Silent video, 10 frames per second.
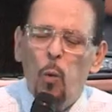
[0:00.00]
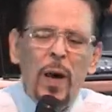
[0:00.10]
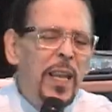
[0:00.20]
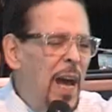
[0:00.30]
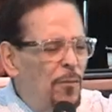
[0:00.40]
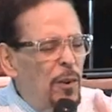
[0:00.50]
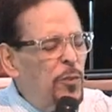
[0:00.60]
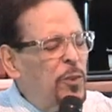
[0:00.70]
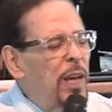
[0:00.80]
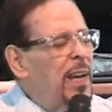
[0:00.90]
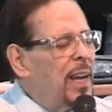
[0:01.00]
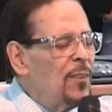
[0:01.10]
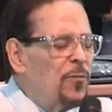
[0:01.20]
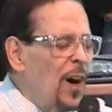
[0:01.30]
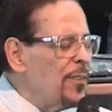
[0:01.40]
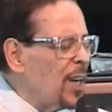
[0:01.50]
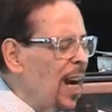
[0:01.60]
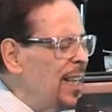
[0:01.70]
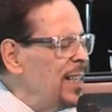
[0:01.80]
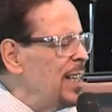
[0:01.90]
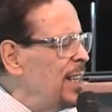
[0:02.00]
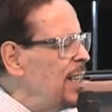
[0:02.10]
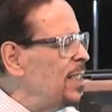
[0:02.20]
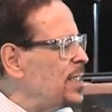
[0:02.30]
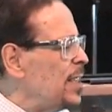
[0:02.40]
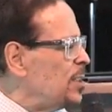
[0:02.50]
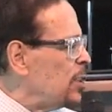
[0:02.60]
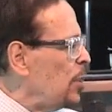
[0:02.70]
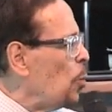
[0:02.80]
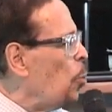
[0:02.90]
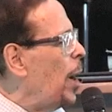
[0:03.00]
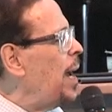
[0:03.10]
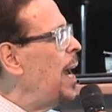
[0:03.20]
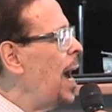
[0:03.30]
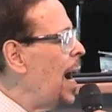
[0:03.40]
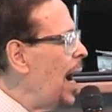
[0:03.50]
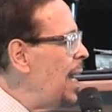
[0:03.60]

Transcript: whatever thing, Father God, it is that is in the way,